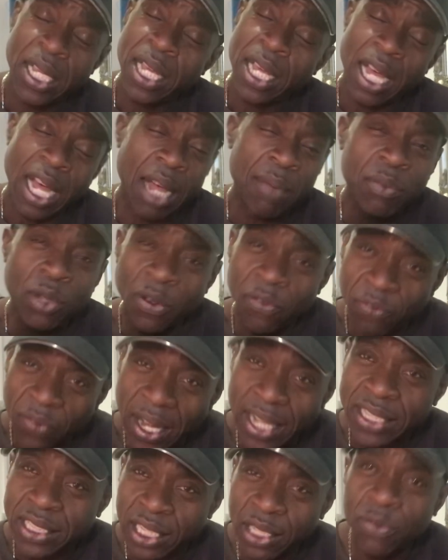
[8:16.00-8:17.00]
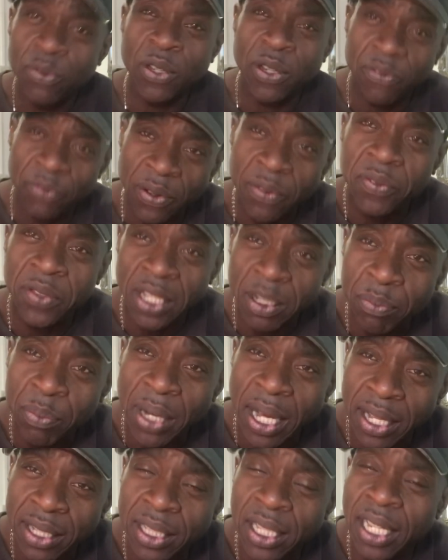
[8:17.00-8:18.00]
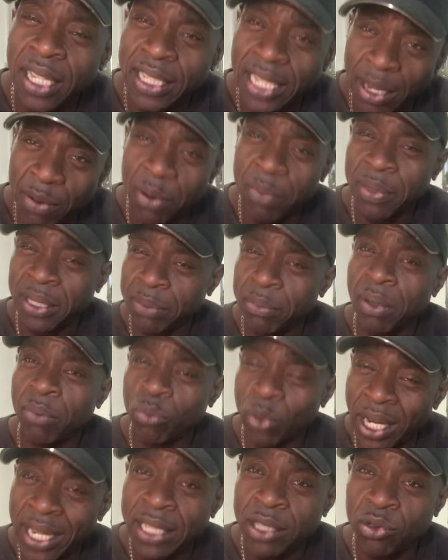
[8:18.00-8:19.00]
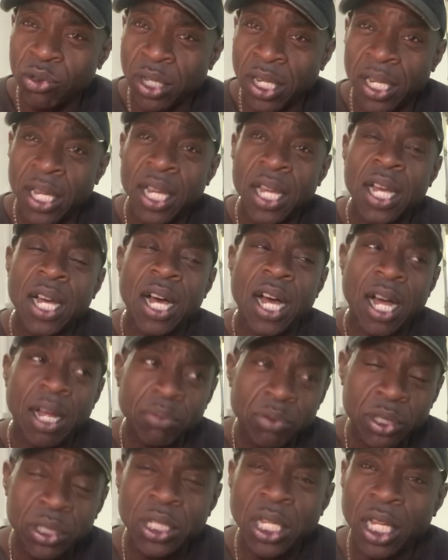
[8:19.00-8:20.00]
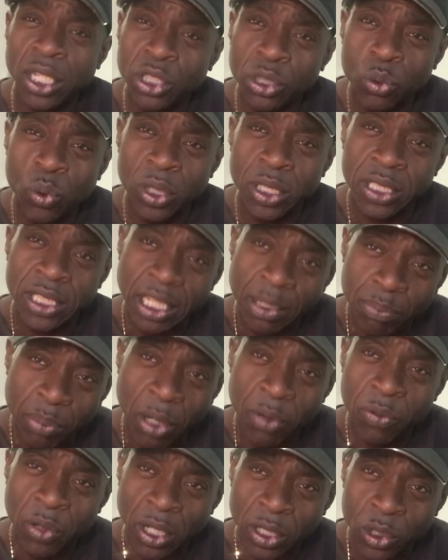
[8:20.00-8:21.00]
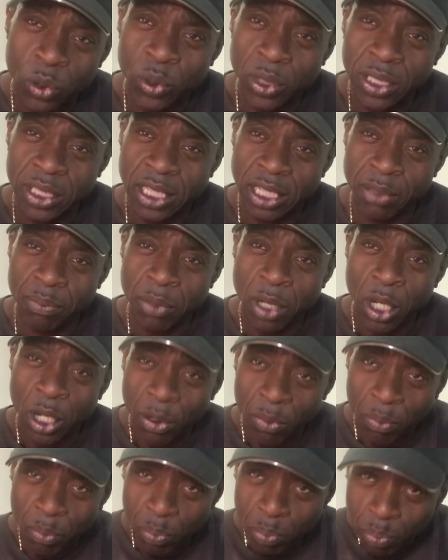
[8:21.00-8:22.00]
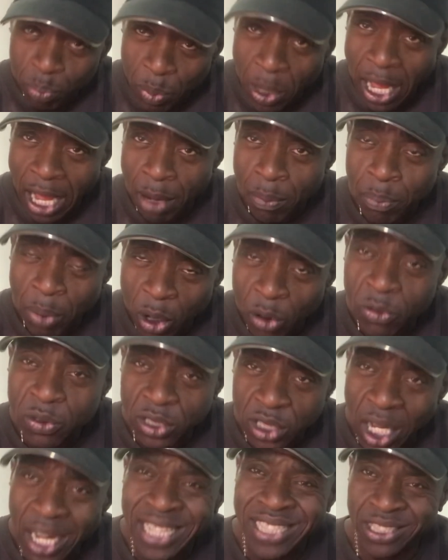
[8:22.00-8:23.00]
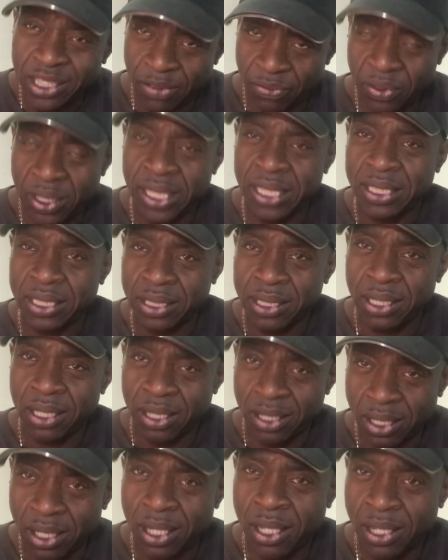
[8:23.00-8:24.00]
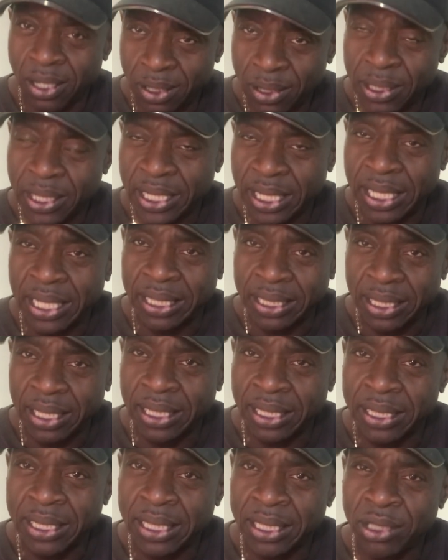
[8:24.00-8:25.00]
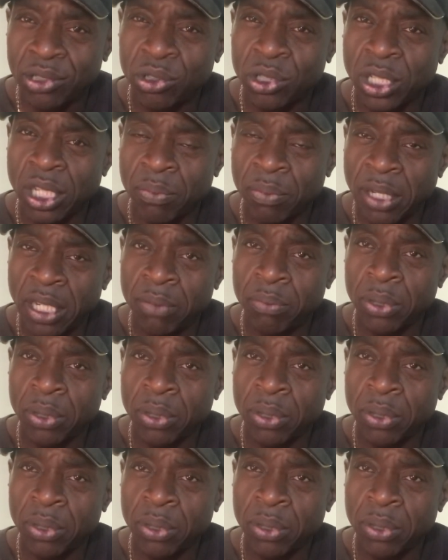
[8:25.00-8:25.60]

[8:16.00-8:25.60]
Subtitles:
I'm not fighting for a £15 an hour minimum wage, right? I just want to see both. I just want to see how both sides of this are in this. Do you know what I mean?